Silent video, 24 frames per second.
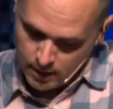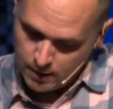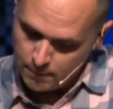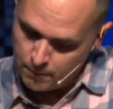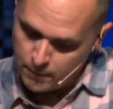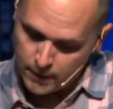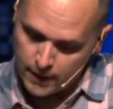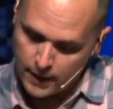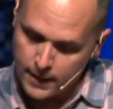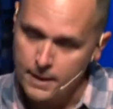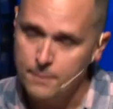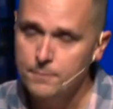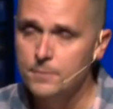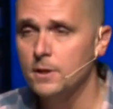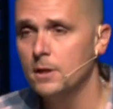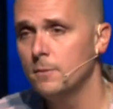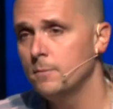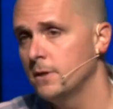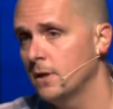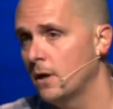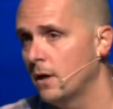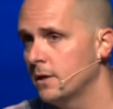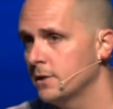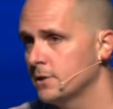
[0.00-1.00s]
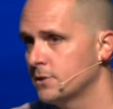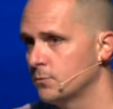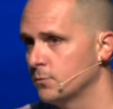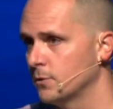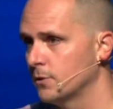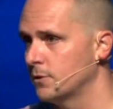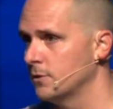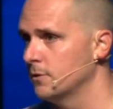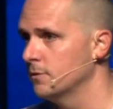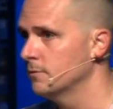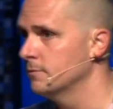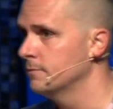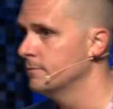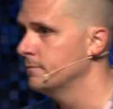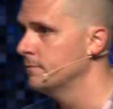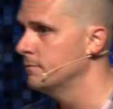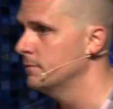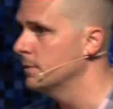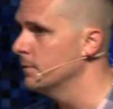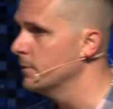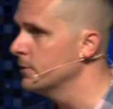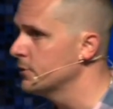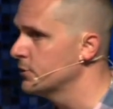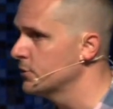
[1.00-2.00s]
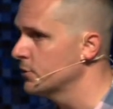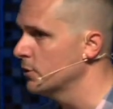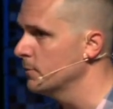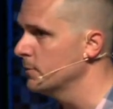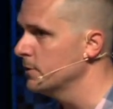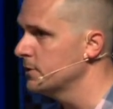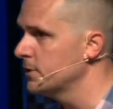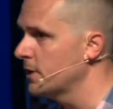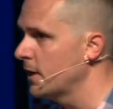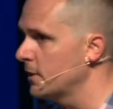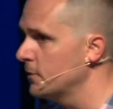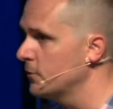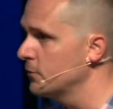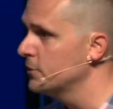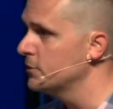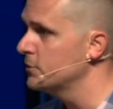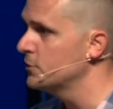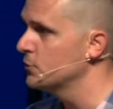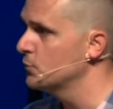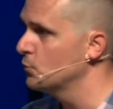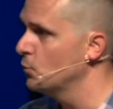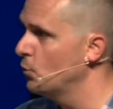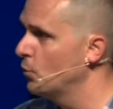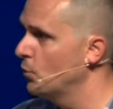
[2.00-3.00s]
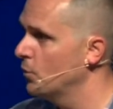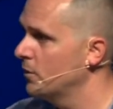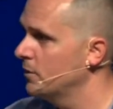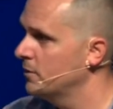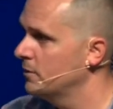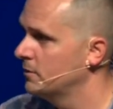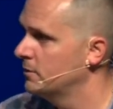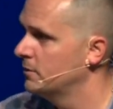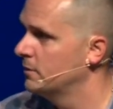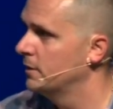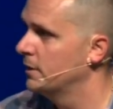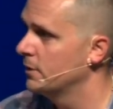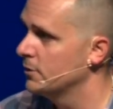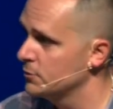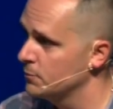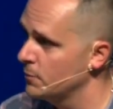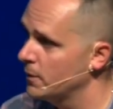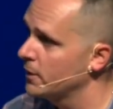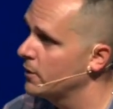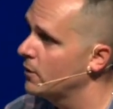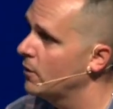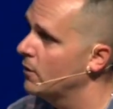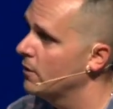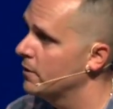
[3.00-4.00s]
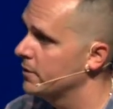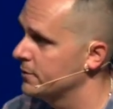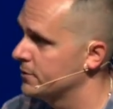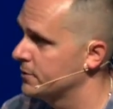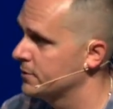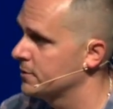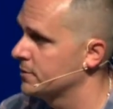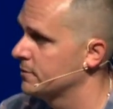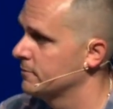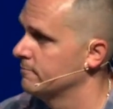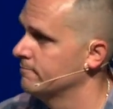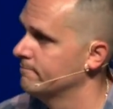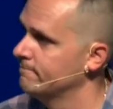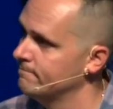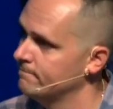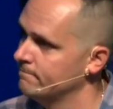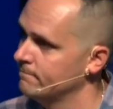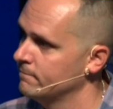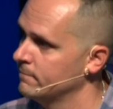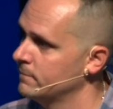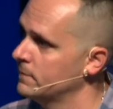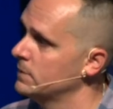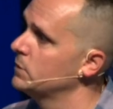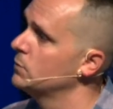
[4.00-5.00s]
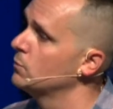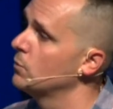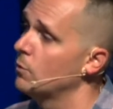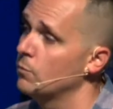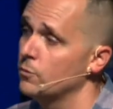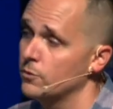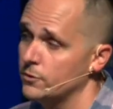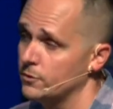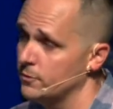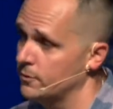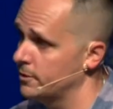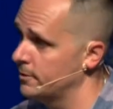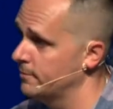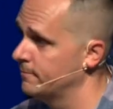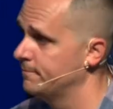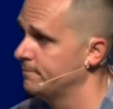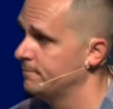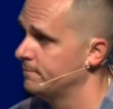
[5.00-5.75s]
But I am going to be honest with you. Remember the sermon title, This is War? Here's my cards. This is what we're doing.